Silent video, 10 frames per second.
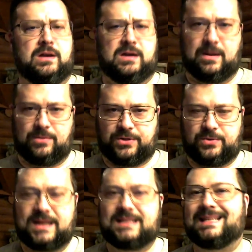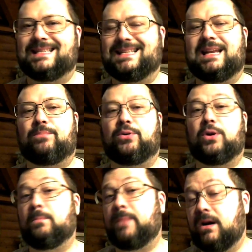Number 3 is the Citi
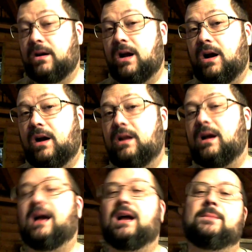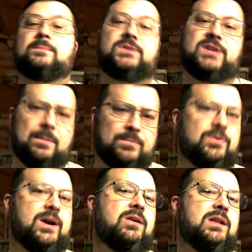Premier card. I'm
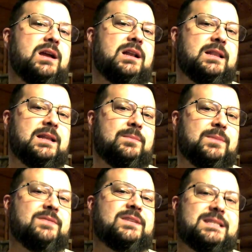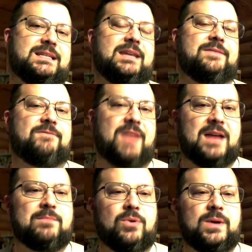temporarily on a little bit of a Citi
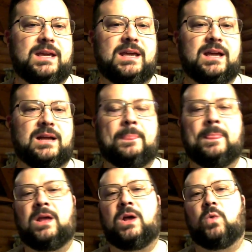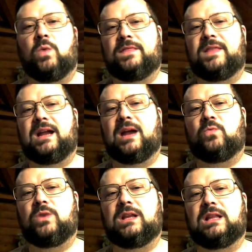fanboy kick. One thing I
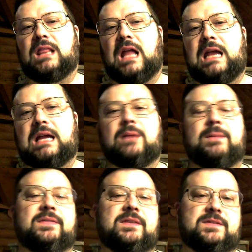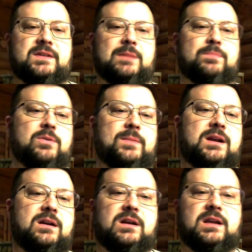really like about the Citi
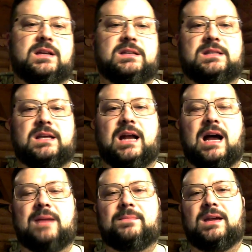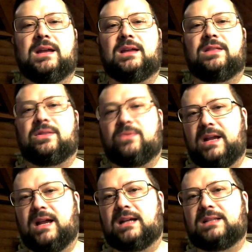Premier is that I'm getting
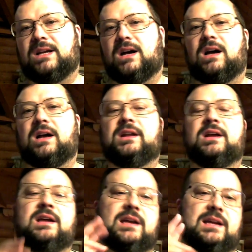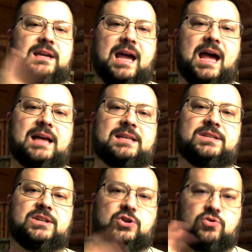3x on
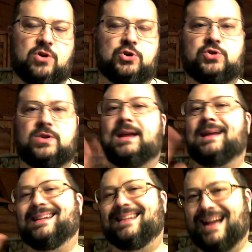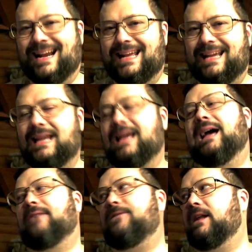gas, grocery, and dining.
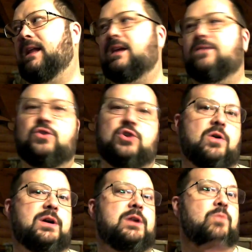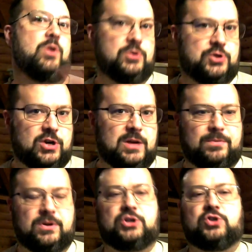I feel like if you go on a road trip
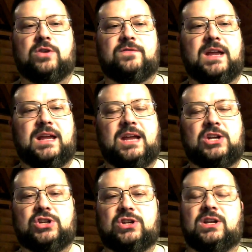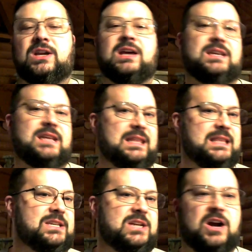or a short vacation, take
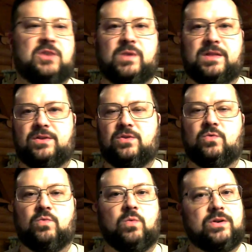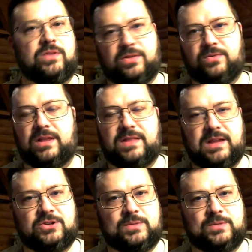this card with you. Well, what are the 3
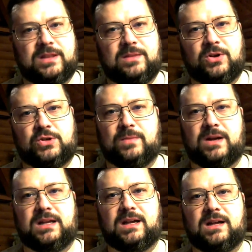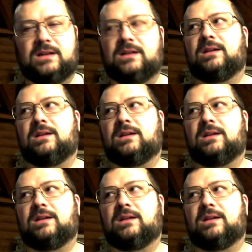things you spend the most money on?